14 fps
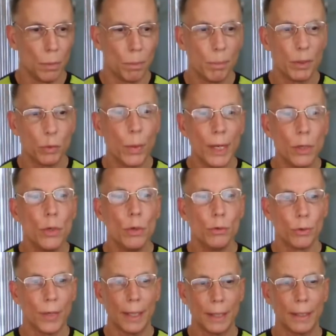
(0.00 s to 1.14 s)
between
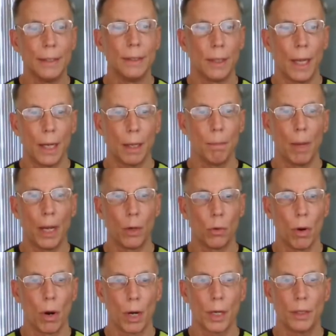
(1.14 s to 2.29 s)
nutrient intake and
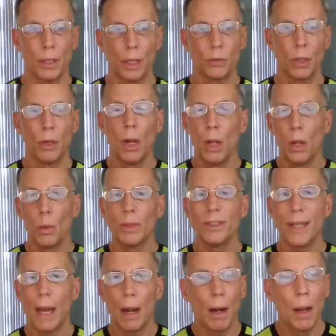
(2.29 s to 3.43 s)
microarchitecture was
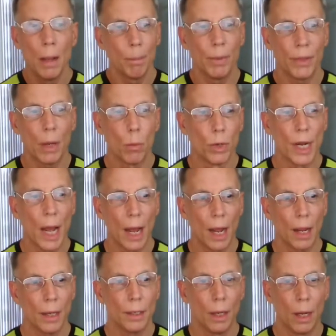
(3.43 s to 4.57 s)
there, but they were
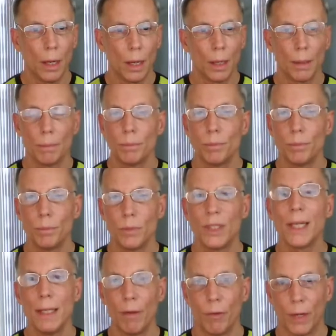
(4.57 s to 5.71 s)

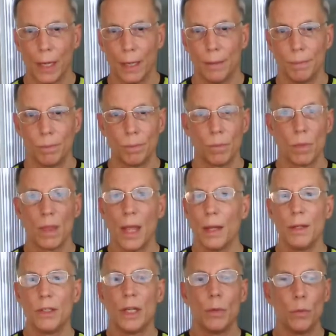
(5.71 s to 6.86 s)
non-significant. Um, they
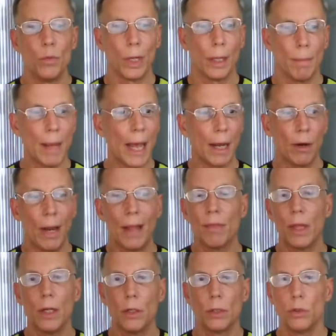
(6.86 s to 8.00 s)
didn't really matter, and
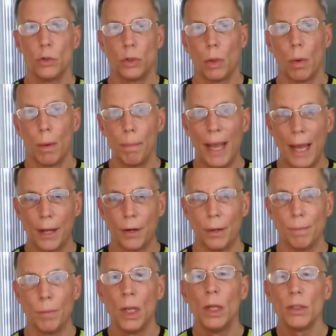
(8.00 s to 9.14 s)
they didn't show a pattern.
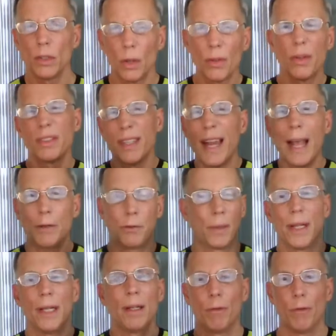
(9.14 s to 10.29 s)
So there's
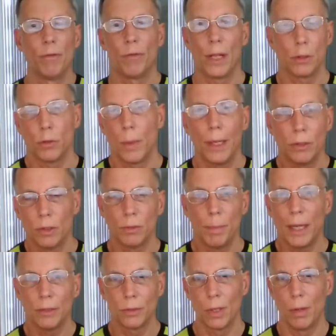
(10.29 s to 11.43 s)
naturally different fluctuations
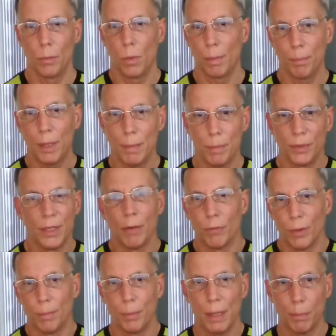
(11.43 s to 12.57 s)
based on what pe
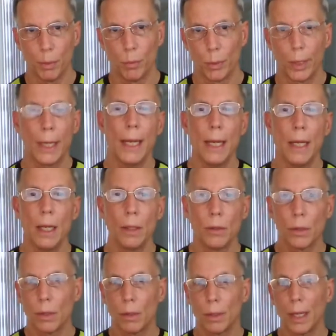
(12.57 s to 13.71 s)
different people were eating.
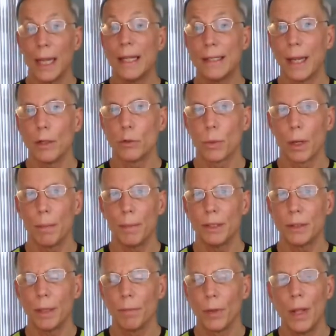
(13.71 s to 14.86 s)
Their intakes were going to be
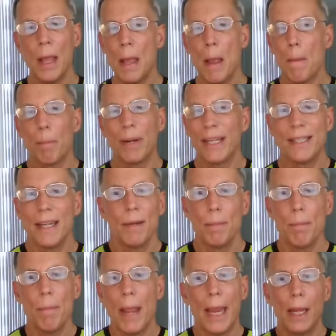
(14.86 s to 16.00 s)
similar, but it didn't
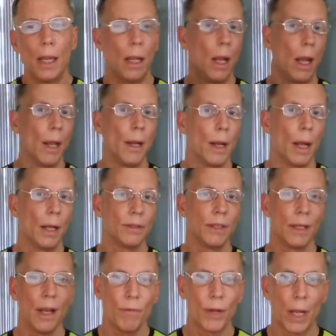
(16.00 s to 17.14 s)
make an, a
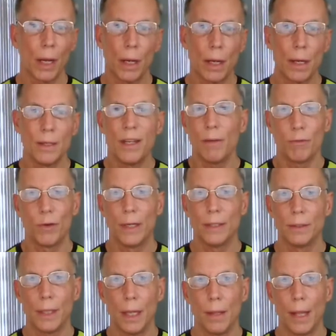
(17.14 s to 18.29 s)
significant
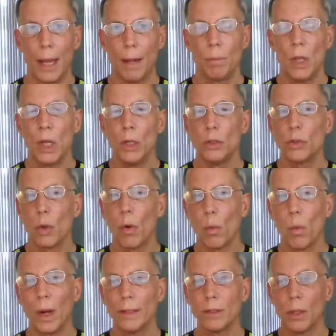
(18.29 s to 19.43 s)
difference in that. So it
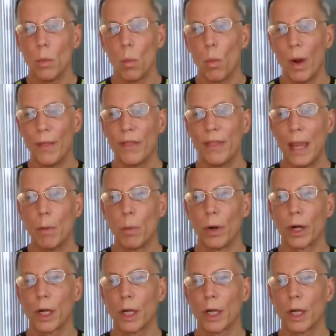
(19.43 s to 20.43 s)
wasn't what they were